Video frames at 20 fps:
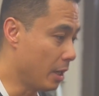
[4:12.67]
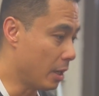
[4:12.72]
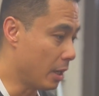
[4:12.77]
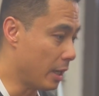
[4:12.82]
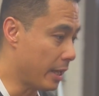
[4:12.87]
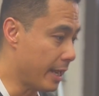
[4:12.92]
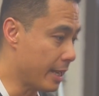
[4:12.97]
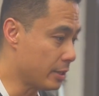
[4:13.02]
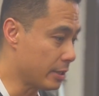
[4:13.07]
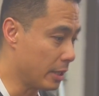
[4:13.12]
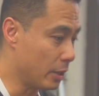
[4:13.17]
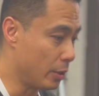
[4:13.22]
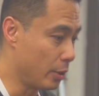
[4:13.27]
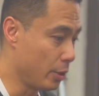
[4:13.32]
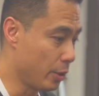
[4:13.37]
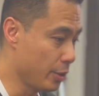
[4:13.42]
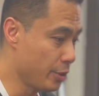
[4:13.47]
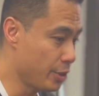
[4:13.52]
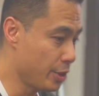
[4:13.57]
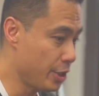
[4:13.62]

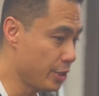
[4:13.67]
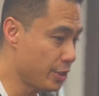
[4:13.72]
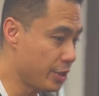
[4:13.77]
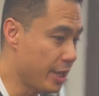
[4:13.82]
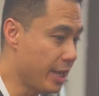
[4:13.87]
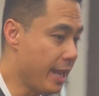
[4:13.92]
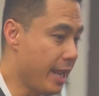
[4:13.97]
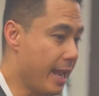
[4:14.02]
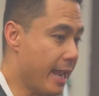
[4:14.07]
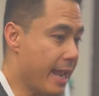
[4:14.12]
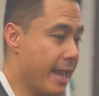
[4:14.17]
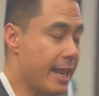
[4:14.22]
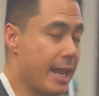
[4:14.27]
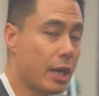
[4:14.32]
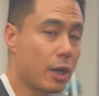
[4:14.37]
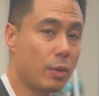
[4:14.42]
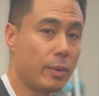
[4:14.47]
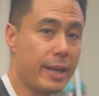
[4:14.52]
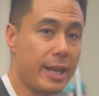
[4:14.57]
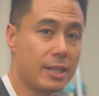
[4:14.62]
antilordosis, and it
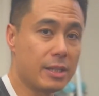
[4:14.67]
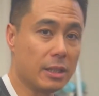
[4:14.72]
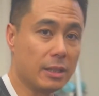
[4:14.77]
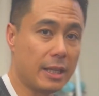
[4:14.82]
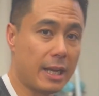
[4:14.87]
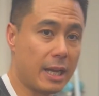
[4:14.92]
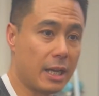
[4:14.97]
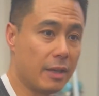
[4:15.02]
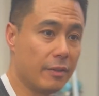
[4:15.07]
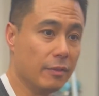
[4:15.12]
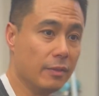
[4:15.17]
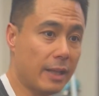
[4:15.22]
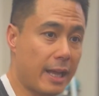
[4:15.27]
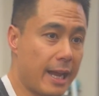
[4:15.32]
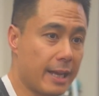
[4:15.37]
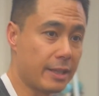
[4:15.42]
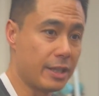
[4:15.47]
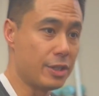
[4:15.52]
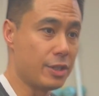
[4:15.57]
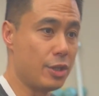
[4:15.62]
creates a lot of
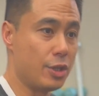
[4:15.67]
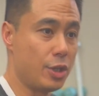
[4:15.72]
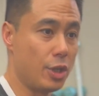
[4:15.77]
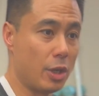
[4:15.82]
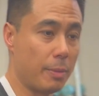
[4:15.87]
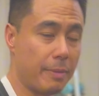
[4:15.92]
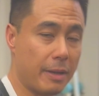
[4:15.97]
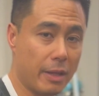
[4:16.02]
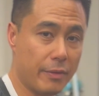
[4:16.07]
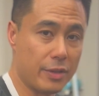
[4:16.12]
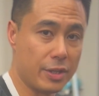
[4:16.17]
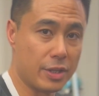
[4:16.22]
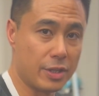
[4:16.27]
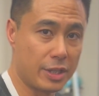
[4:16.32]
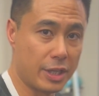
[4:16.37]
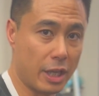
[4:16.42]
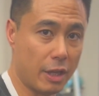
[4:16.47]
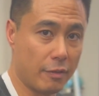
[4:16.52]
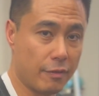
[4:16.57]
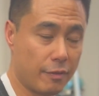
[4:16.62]
lockness into your pelvis
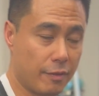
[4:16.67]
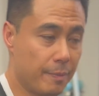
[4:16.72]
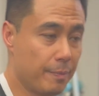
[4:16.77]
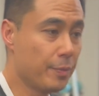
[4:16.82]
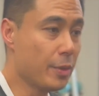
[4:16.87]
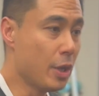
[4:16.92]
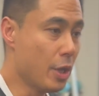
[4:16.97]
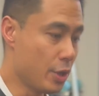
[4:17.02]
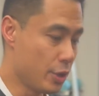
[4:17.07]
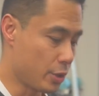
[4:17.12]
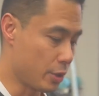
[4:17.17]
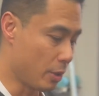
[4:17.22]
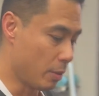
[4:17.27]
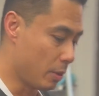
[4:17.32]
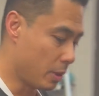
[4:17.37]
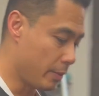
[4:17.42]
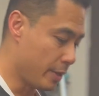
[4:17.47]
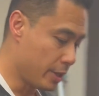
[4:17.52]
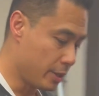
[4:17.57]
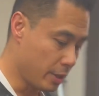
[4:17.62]
itself. So what
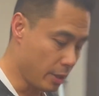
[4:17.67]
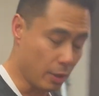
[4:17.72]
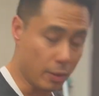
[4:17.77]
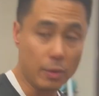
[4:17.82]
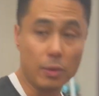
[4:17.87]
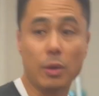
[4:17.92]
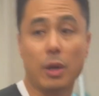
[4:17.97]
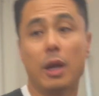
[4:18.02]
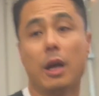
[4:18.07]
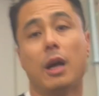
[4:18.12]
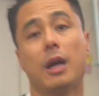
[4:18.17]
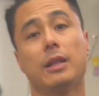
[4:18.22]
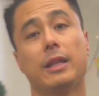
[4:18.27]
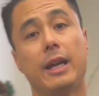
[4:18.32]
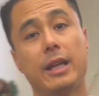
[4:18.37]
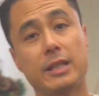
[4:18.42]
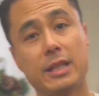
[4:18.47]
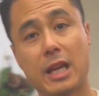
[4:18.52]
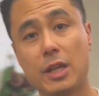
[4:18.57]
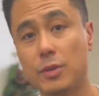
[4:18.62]
do? A lot
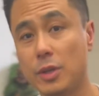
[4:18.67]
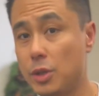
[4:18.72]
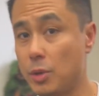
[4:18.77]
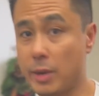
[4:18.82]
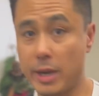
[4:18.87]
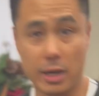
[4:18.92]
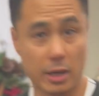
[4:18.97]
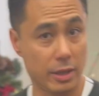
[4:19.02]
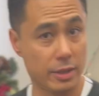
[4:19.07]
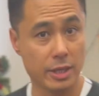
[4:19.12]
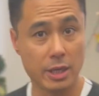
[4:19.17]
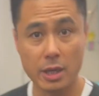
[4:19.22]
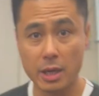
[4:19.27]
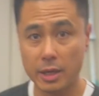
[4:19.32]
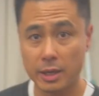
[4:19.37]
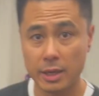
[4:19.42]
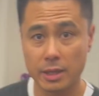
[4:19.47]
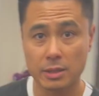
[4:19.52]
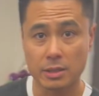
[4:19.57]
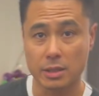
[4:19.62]
of times we do ART on
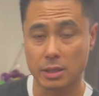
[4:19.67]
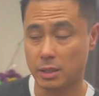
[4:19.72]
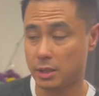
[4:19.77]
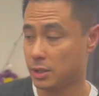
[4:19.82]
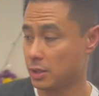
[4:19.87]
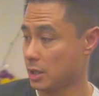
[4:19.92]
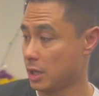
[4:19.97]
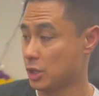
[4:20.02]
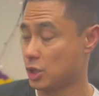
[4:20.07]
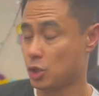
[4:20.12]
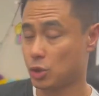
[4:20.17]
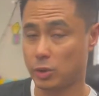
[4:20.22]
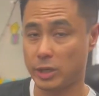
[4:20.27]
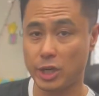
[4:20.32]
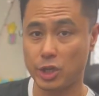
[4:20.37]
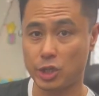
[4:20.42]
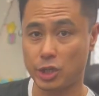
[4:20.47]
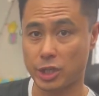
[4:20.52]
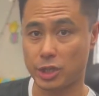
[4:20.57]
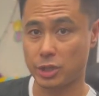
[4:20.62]
it and
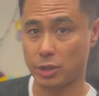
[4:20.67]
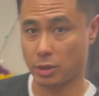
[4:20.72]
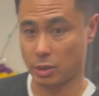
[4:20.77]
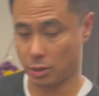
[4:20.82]
stretch just to